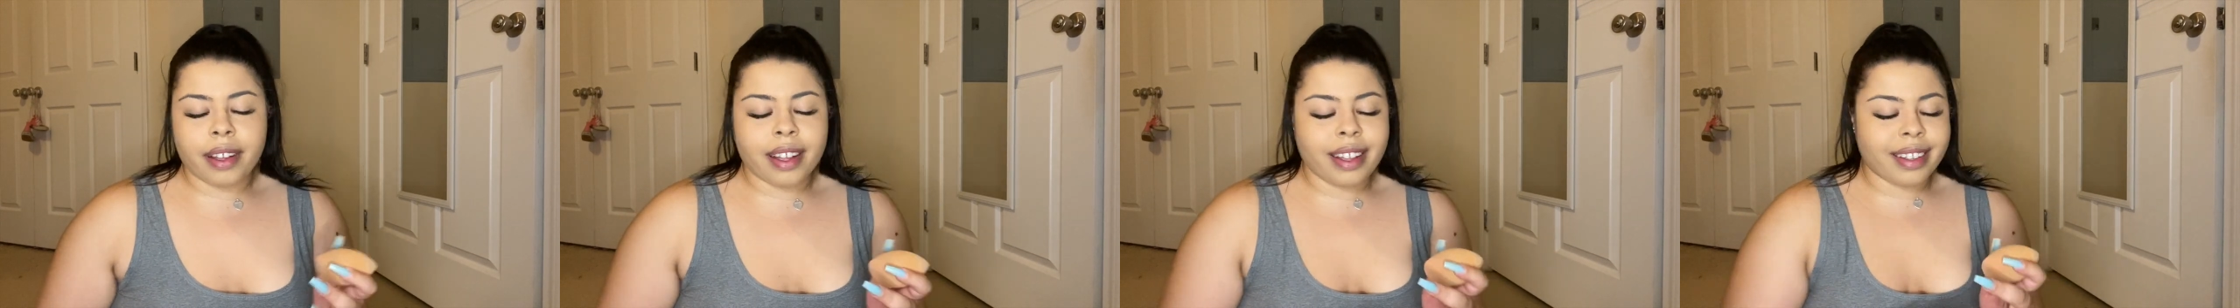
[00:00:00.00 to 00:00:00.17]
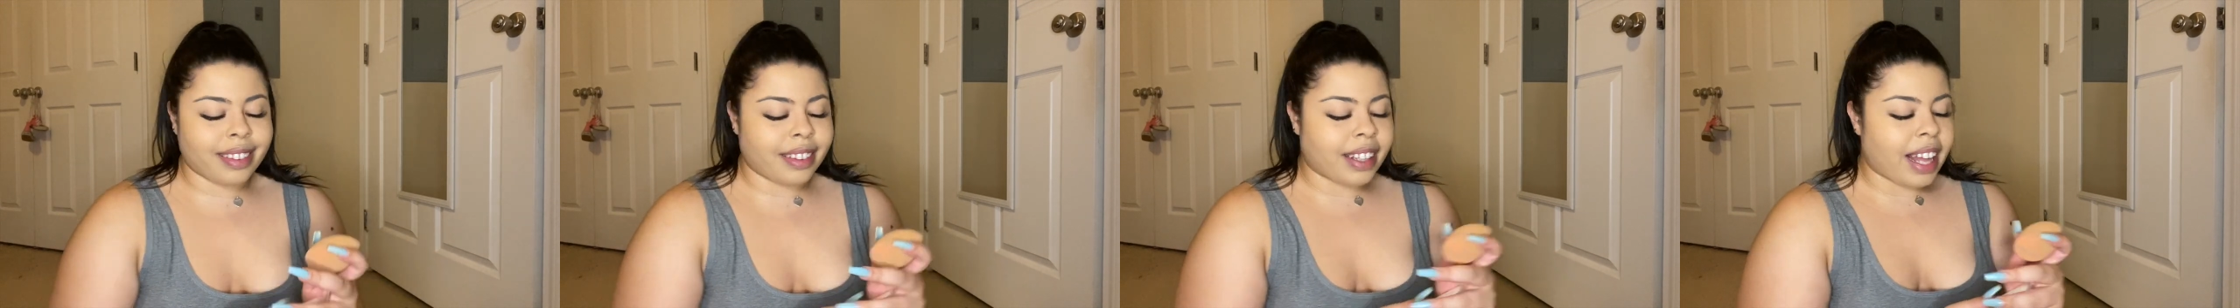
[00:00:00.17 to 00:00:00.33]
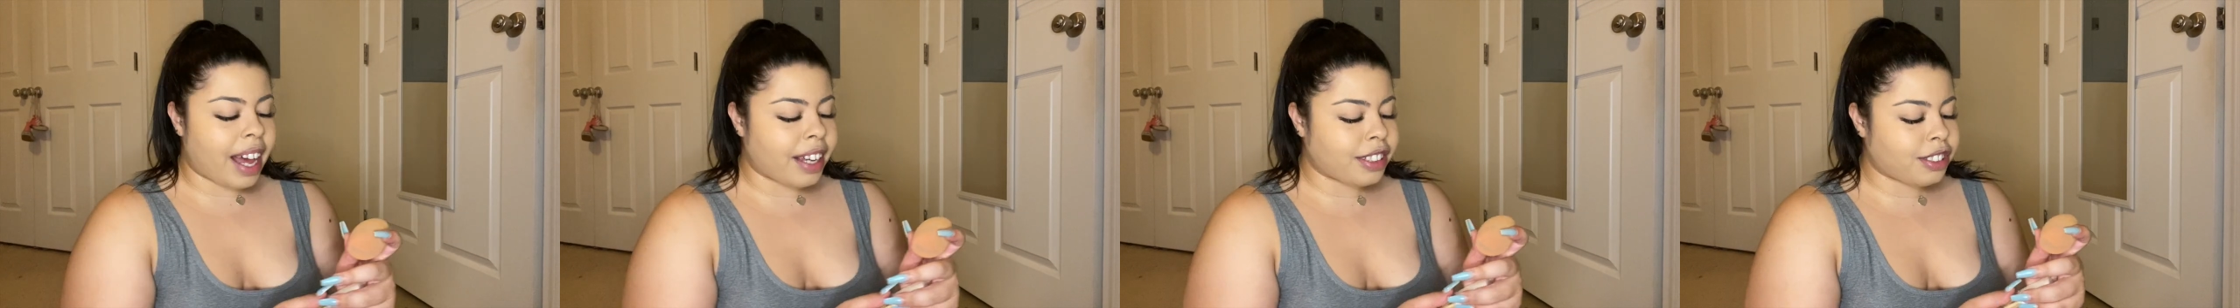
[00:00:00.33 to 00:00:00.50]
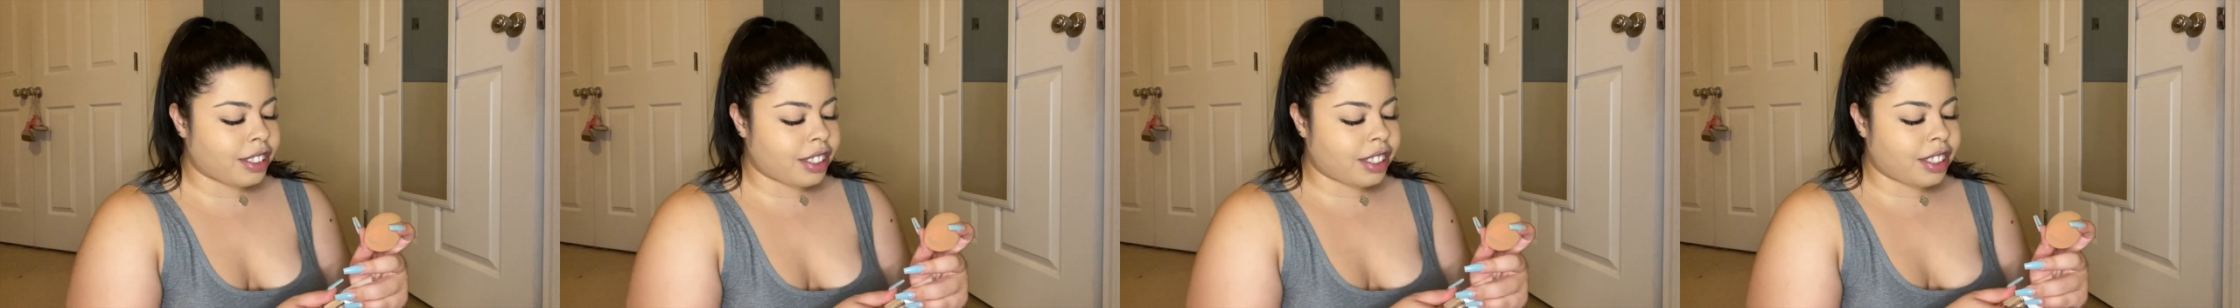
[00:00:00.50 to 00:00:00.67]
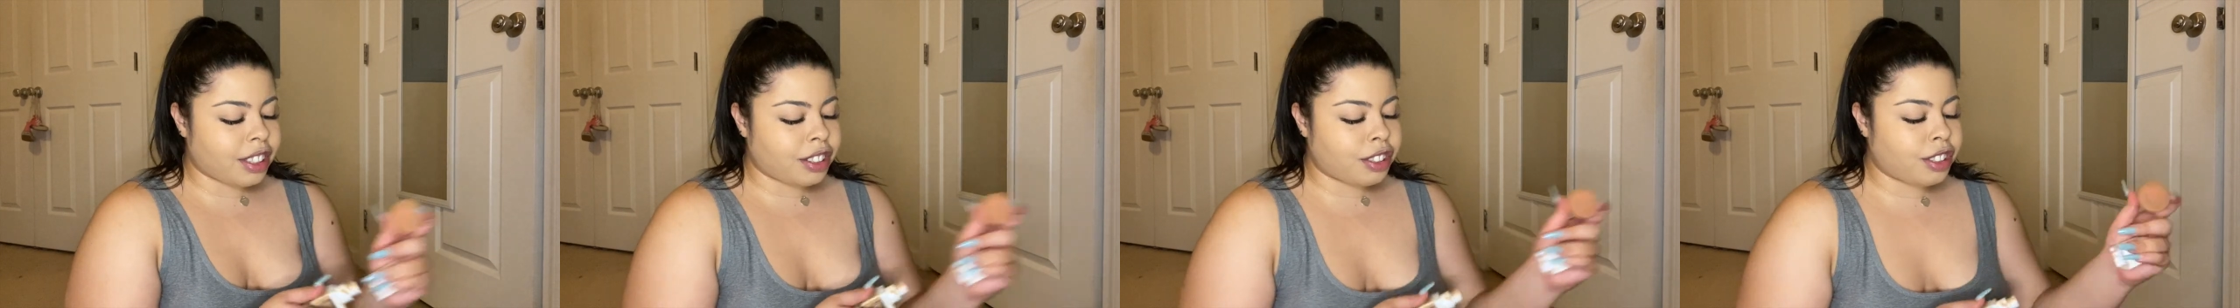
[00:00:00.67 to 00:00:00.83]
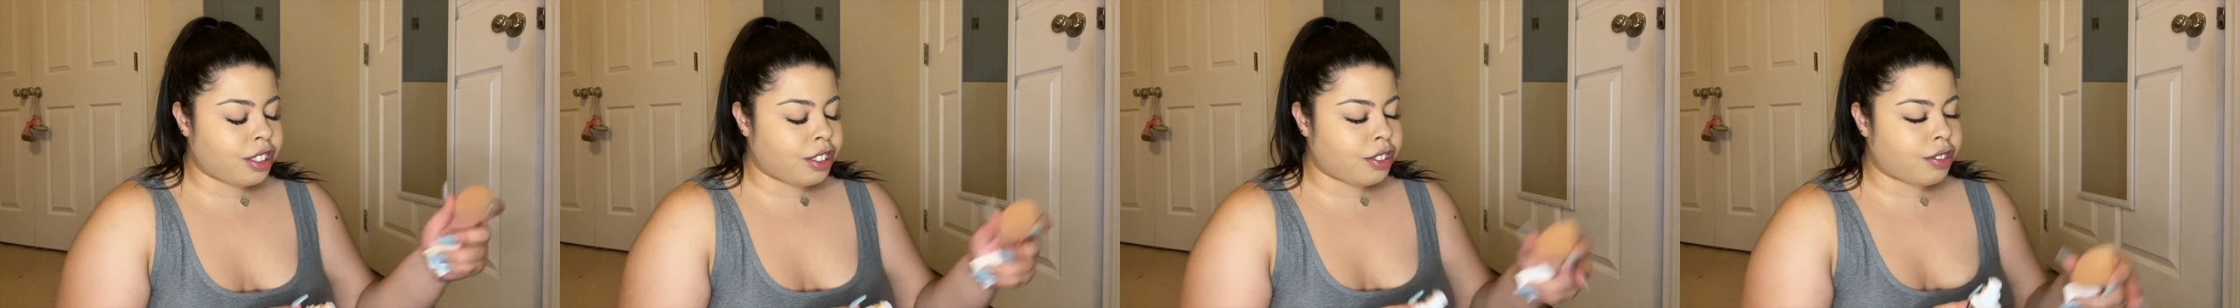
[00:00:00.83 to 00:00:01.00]
lash
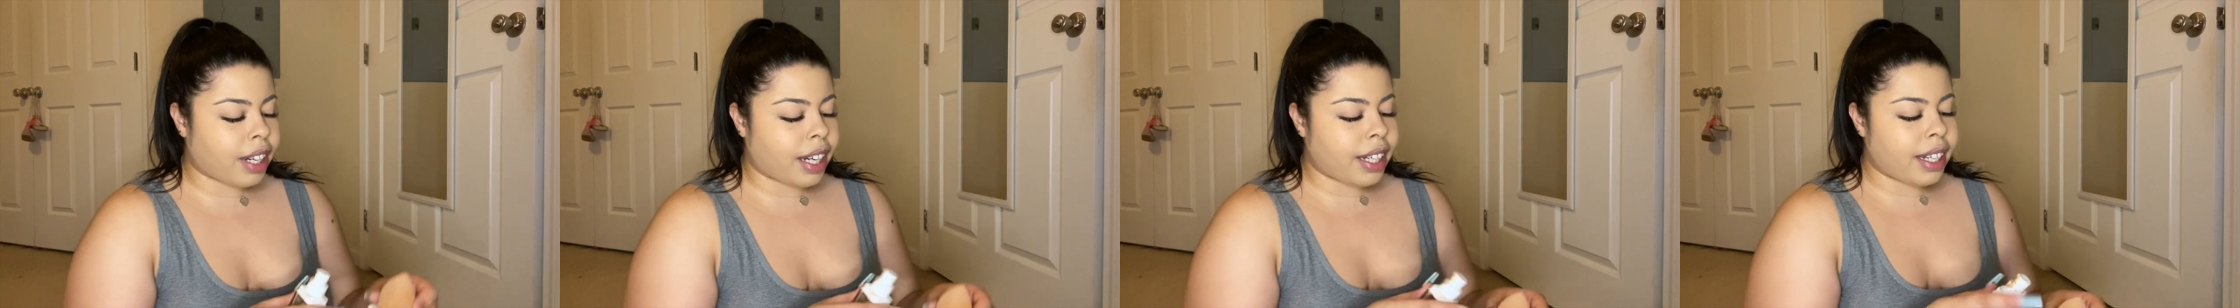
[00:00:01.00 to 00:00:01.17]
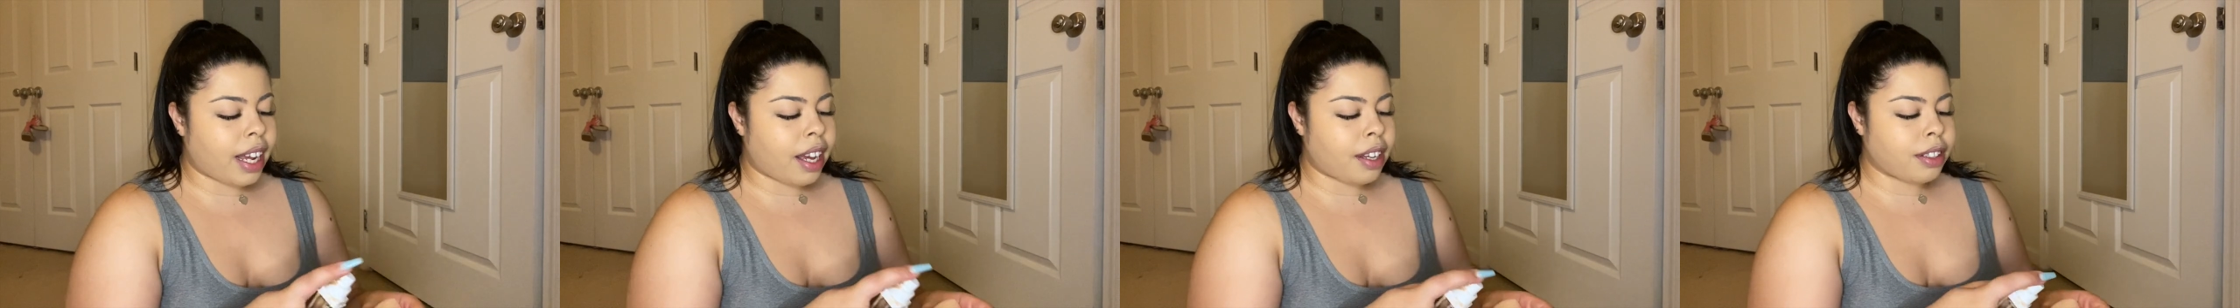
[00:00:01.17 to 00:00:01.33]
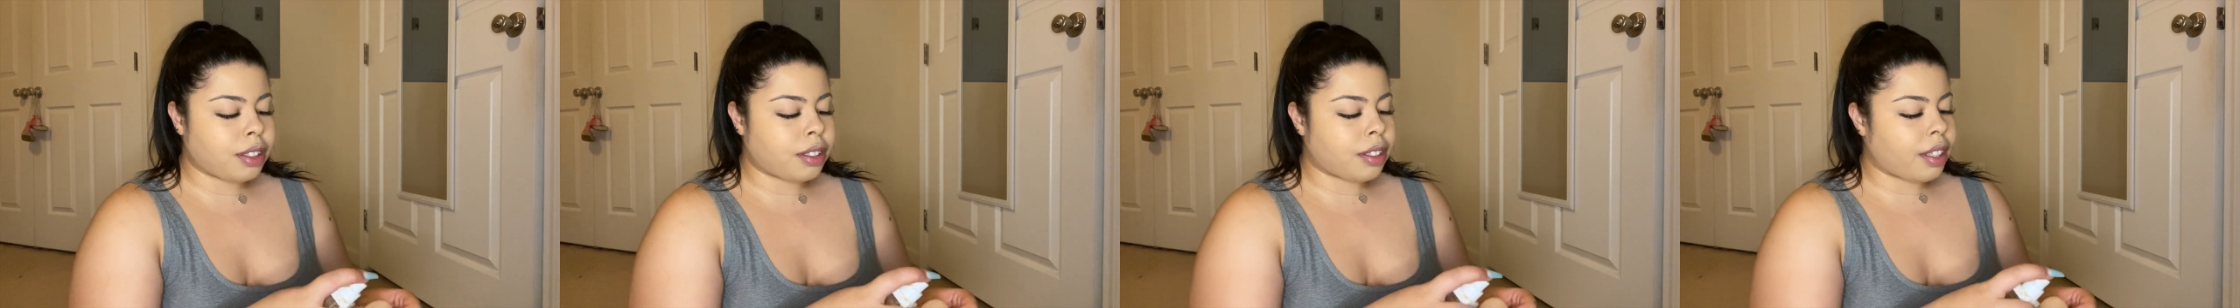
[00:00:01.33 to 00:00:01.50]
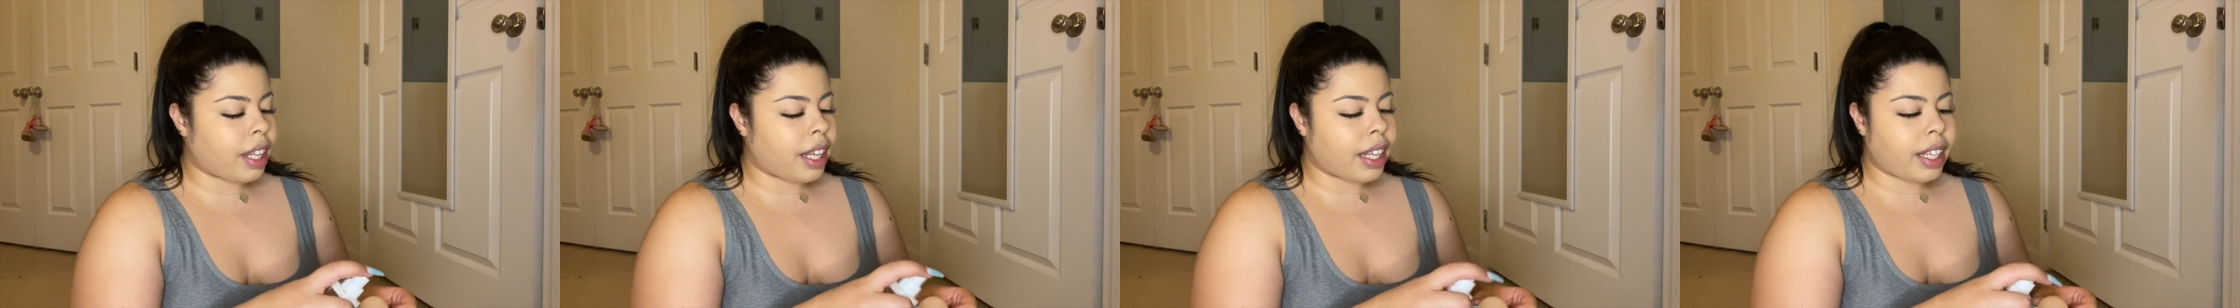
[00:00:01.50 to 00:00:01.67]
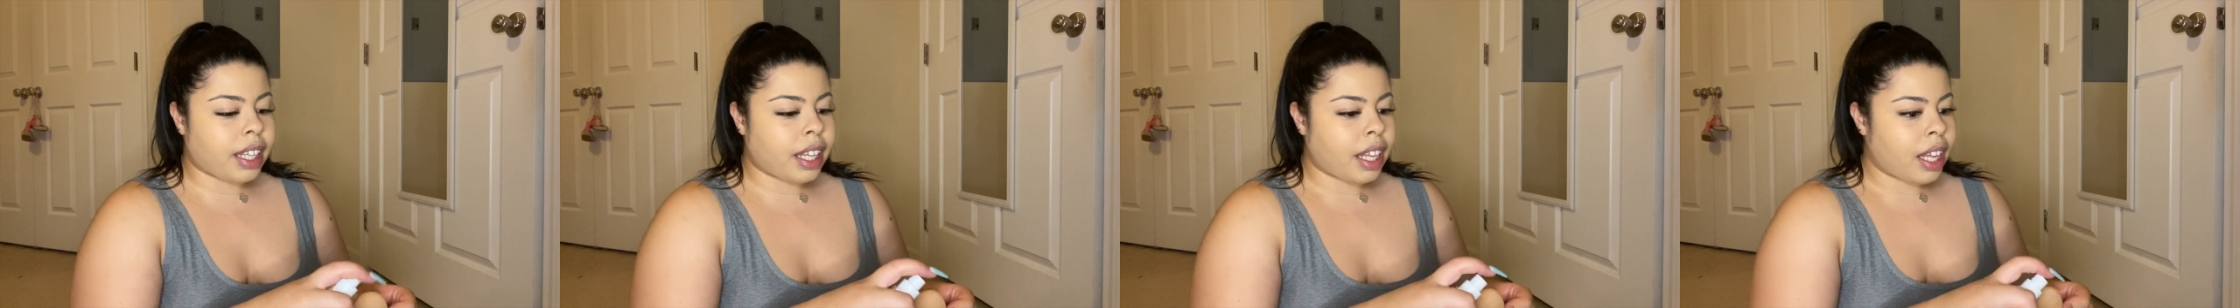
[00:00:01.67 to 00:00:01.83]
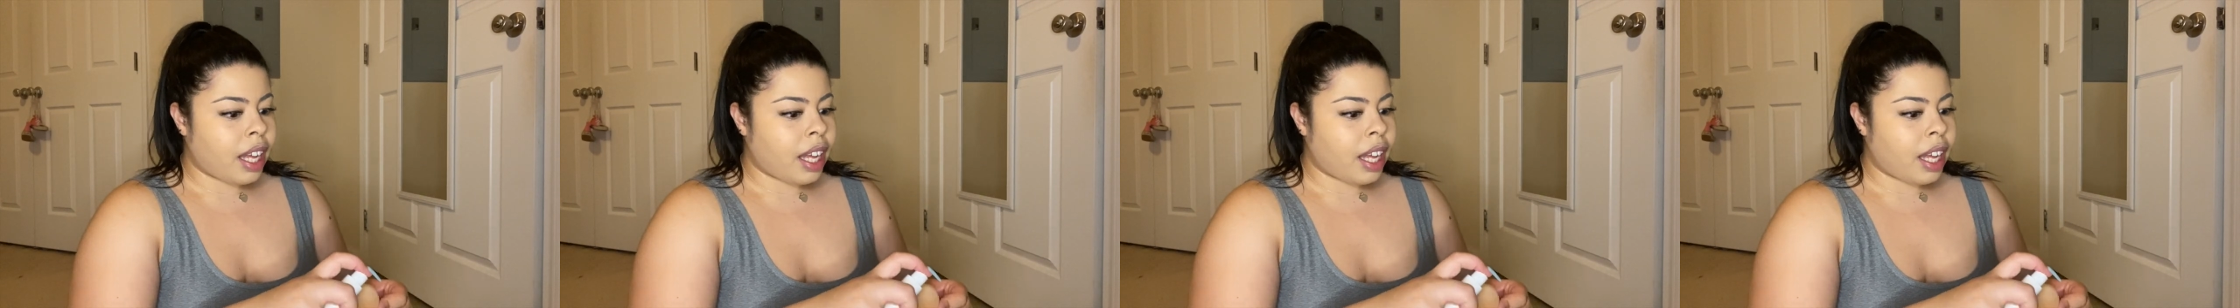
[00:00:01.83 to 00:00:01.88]
extensions right now, so like